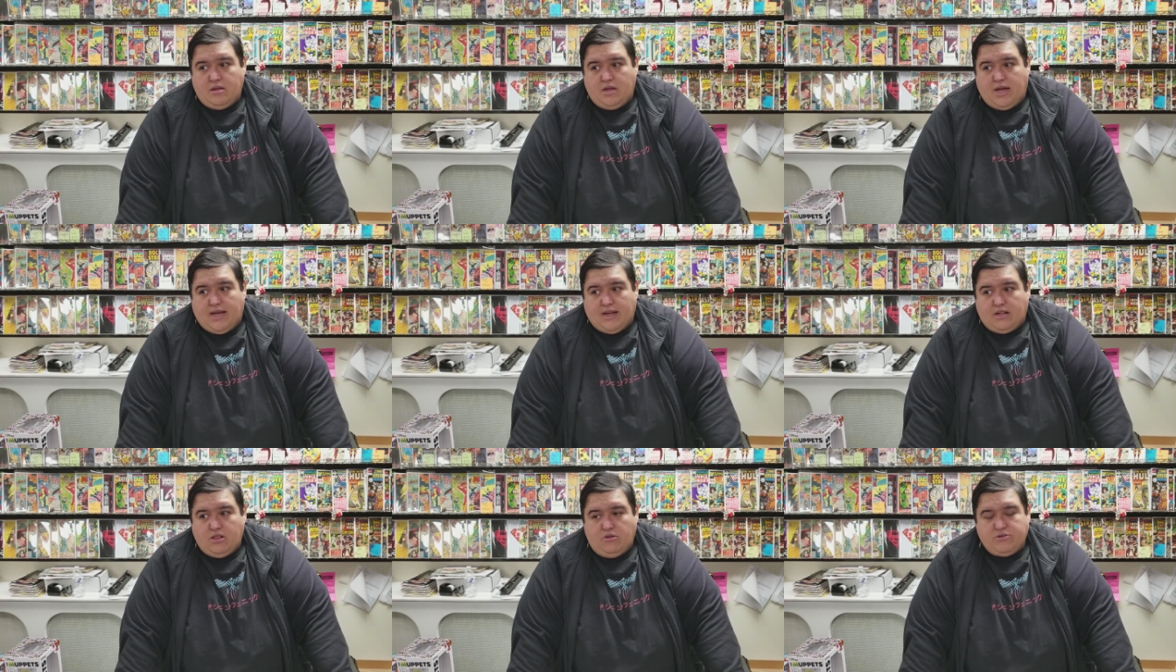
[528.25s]
uh,
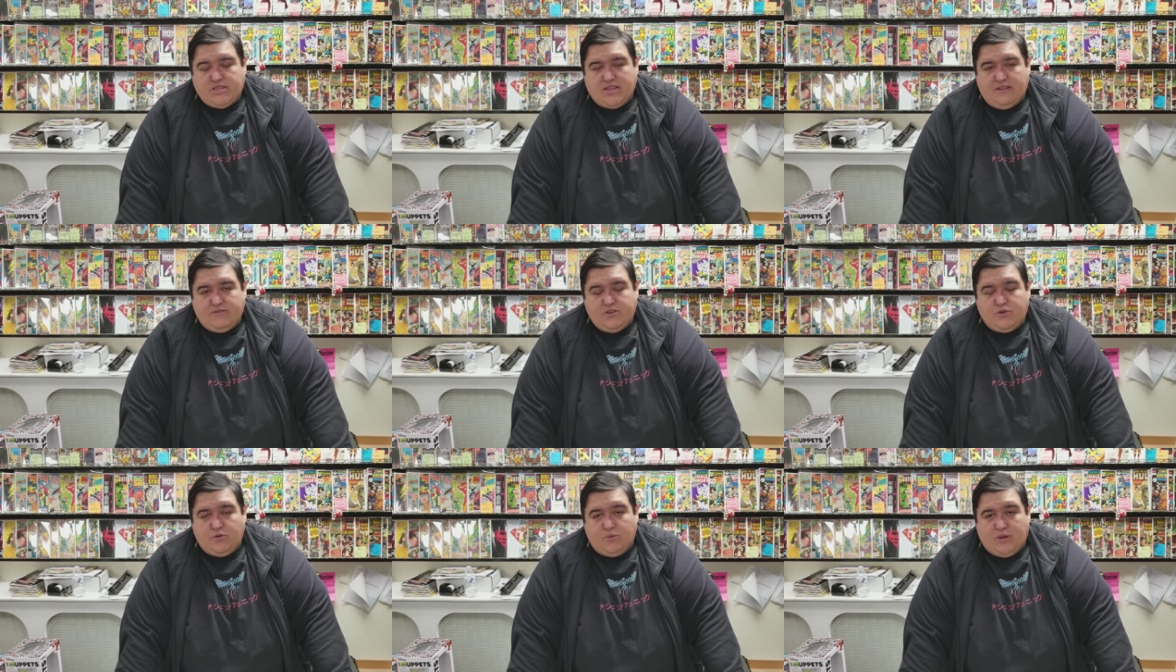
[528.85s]
close enough
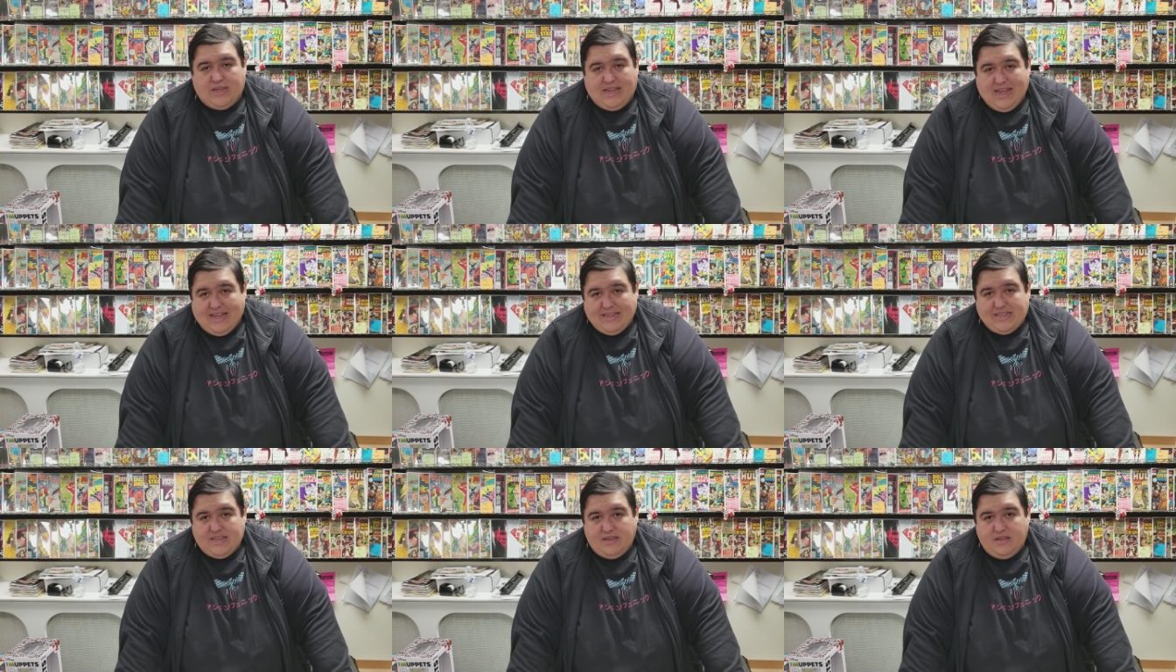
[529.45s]
to
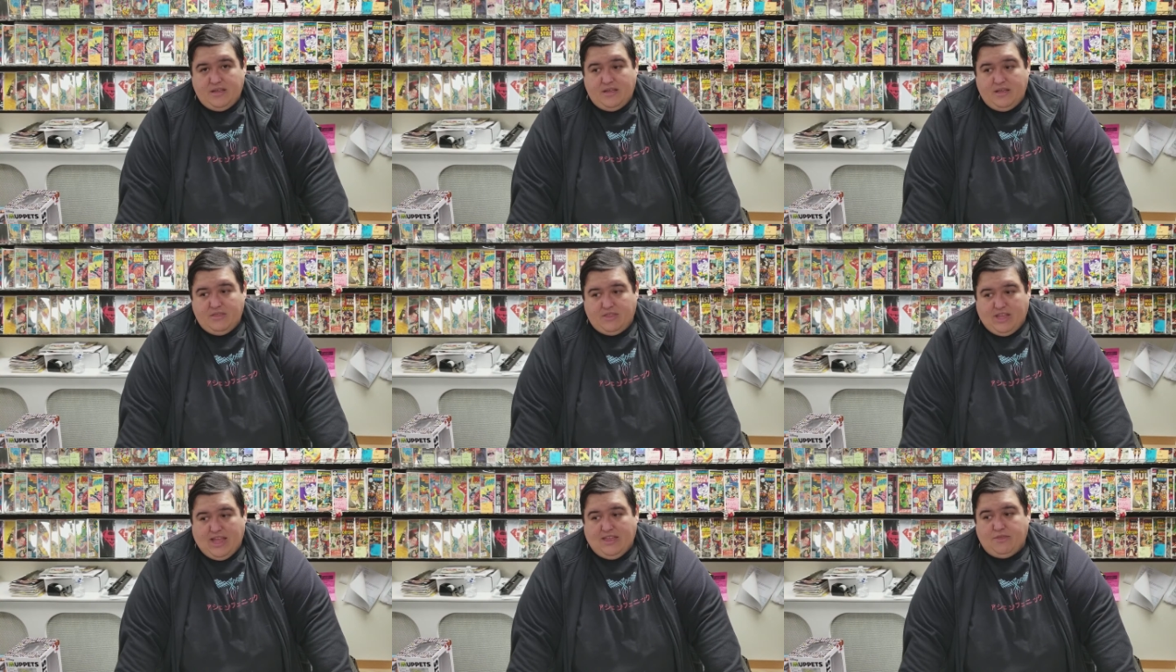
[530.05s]
get
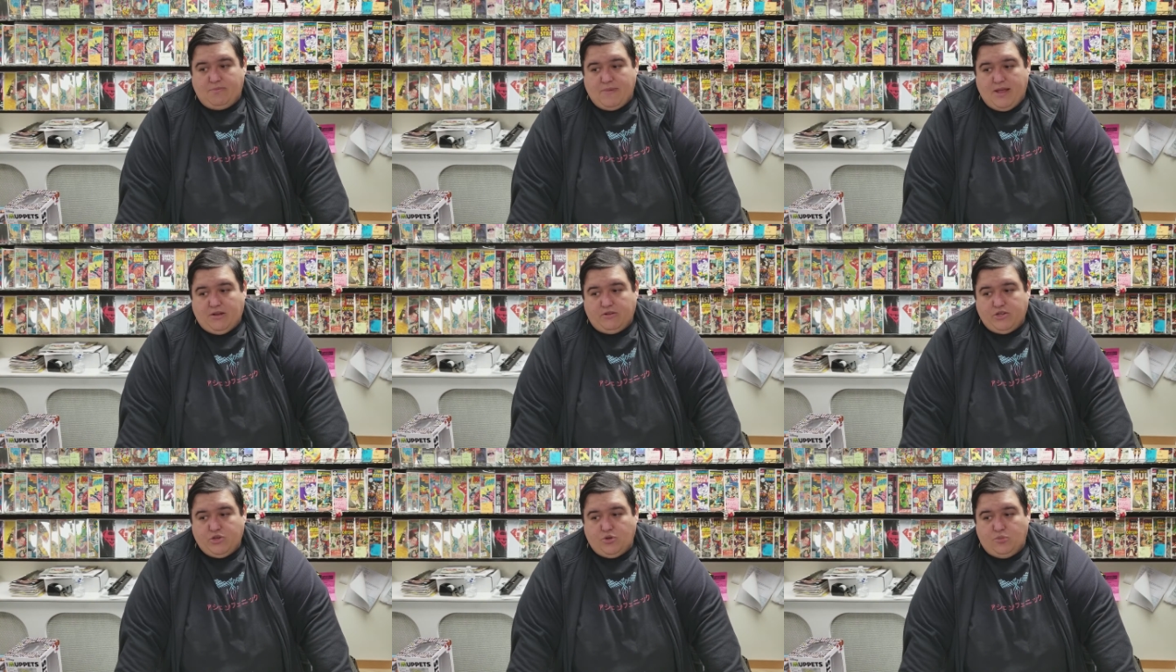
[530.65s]
the nth
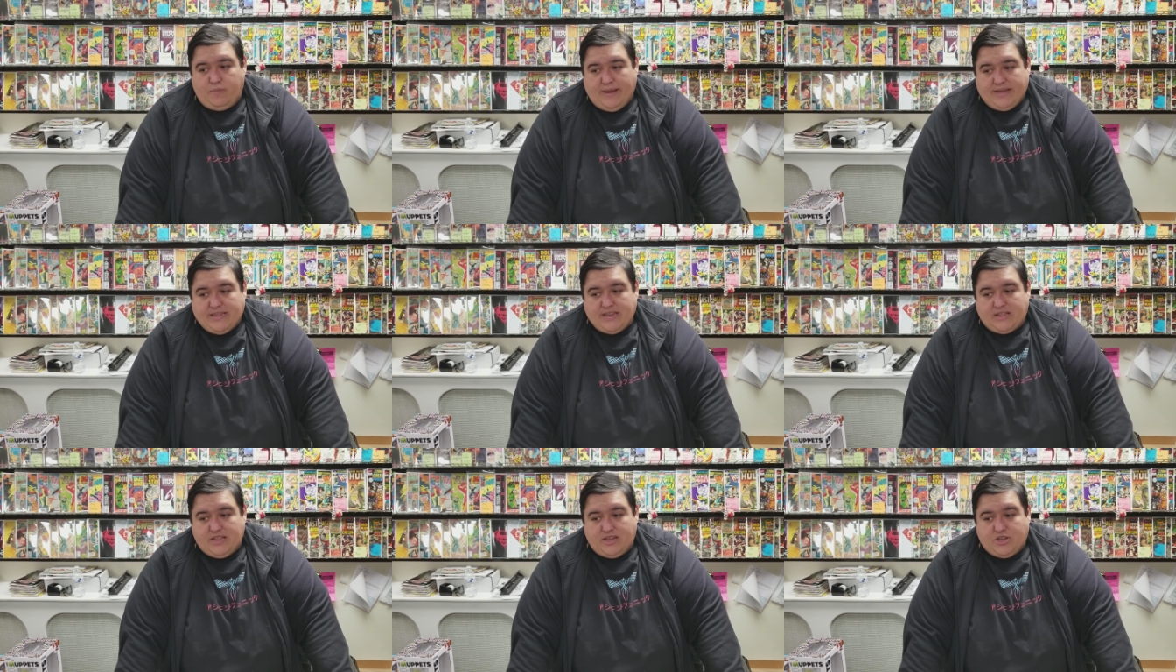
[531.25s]
metal to
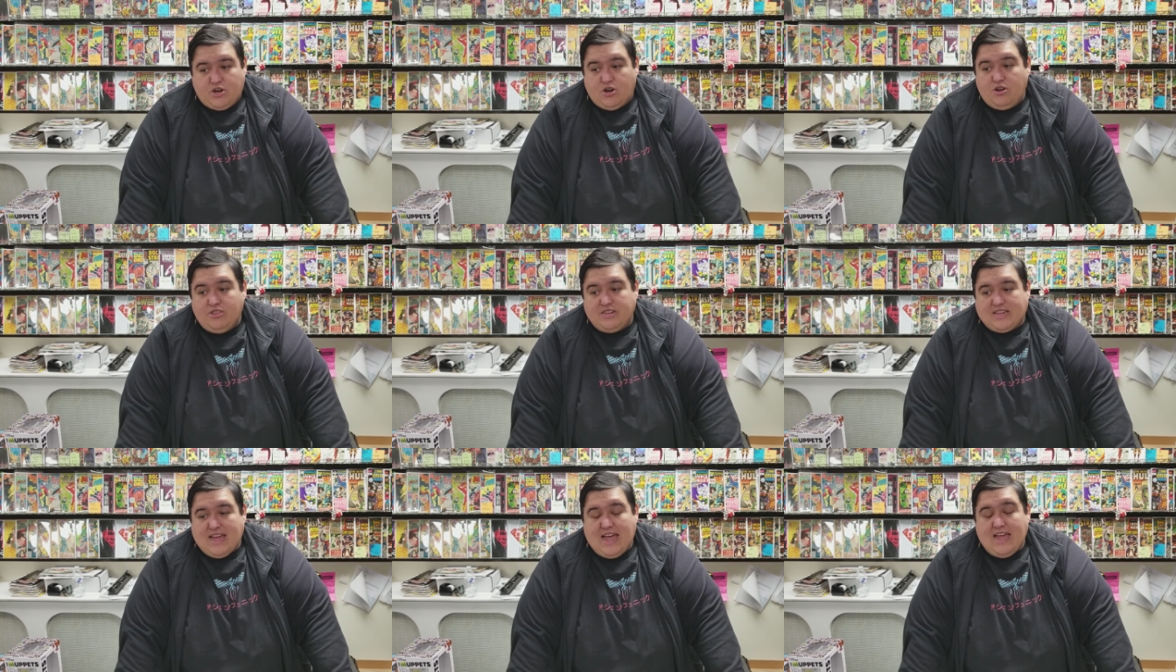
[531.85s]
basically turn the
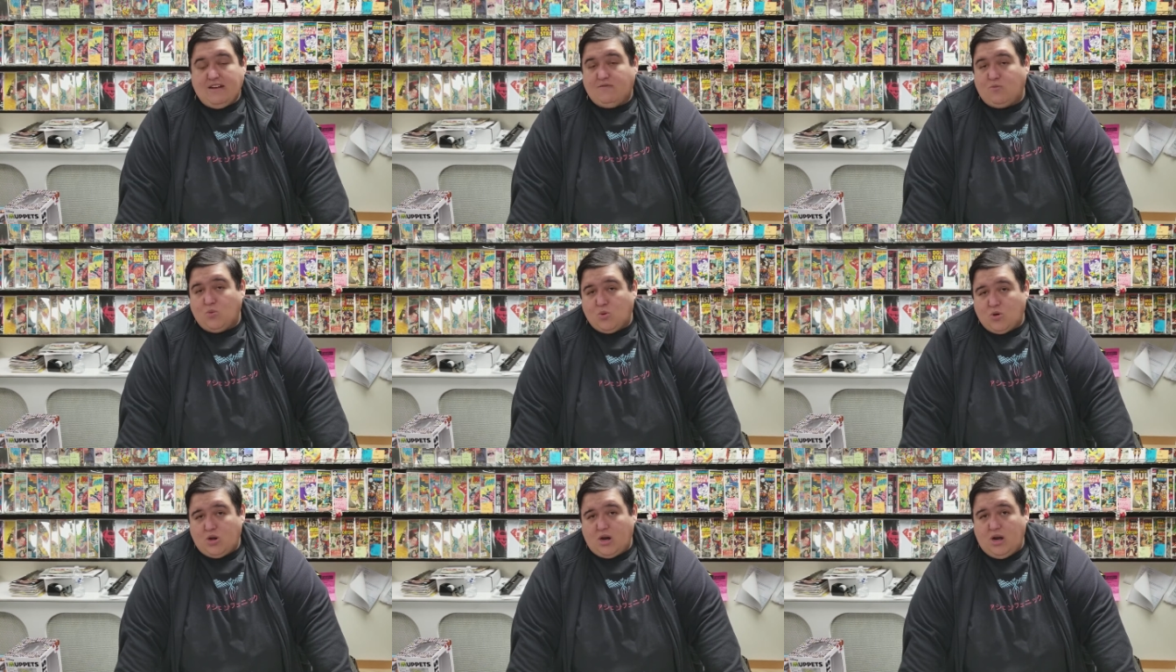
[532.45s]
tide of
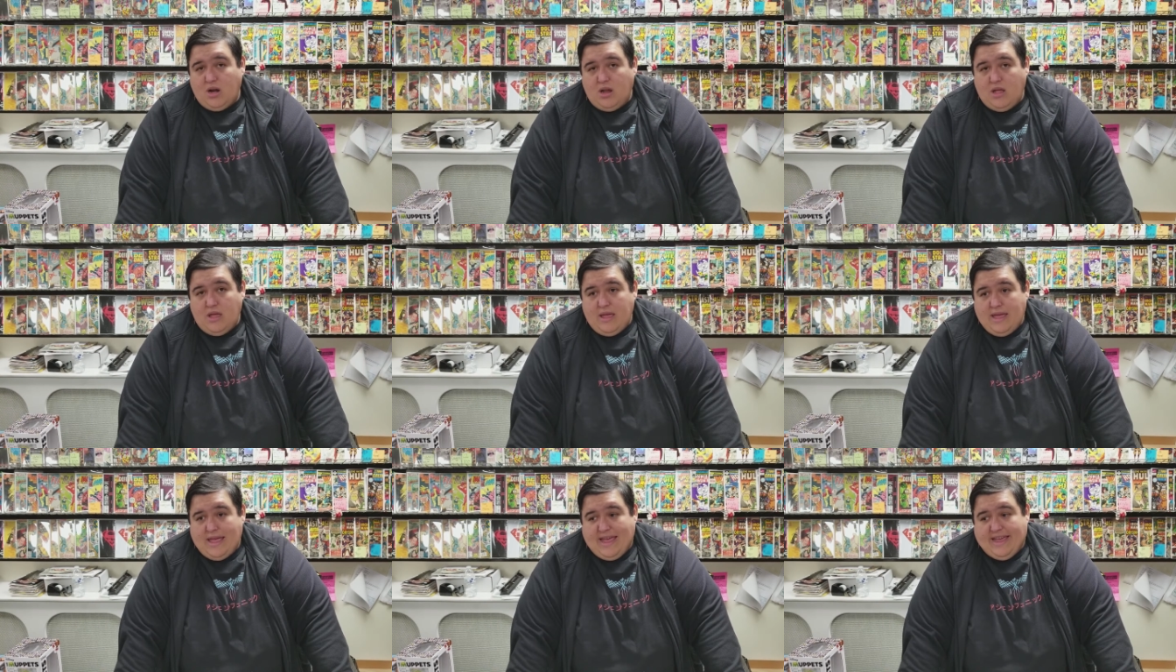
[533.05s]
war,
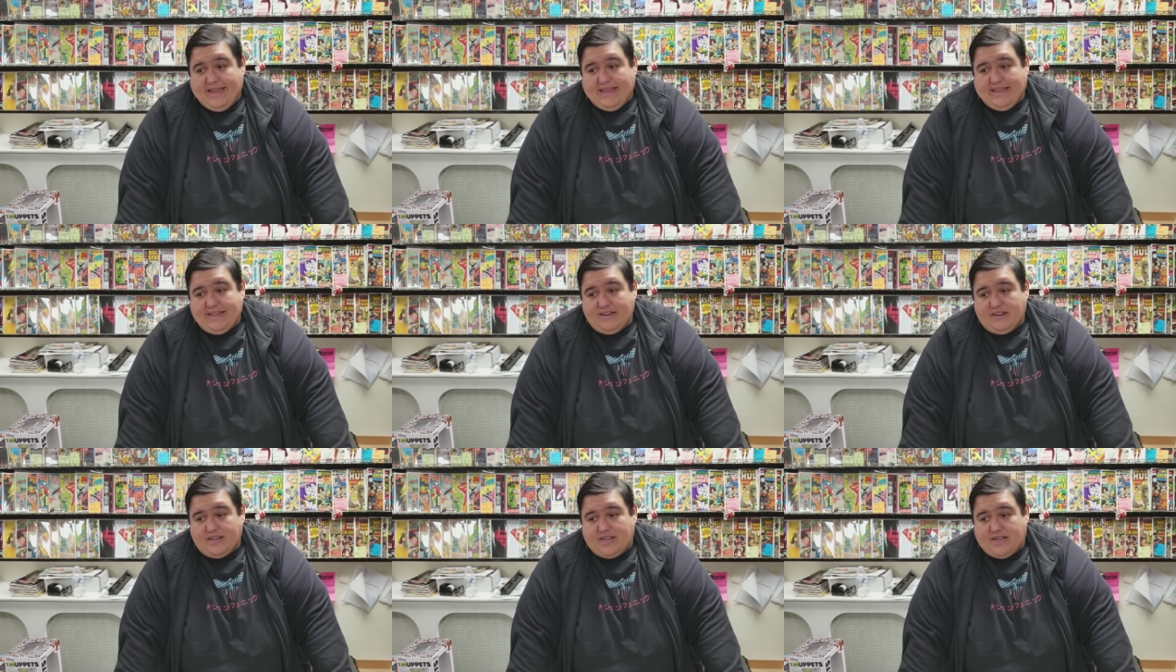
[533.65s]

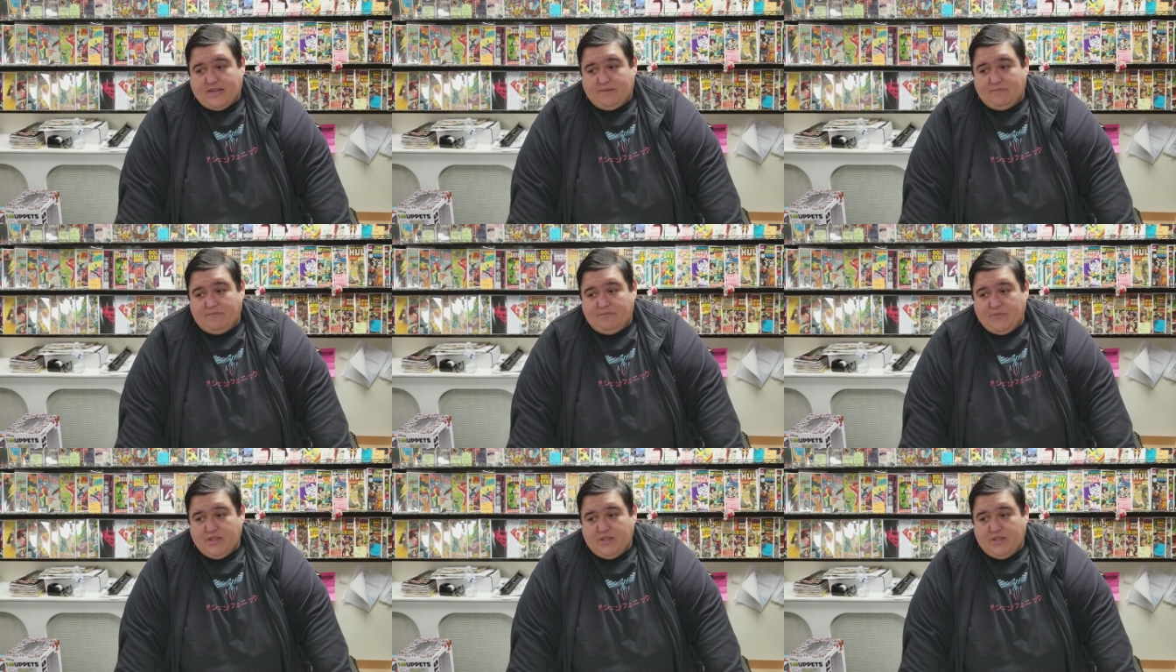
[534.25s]
and um,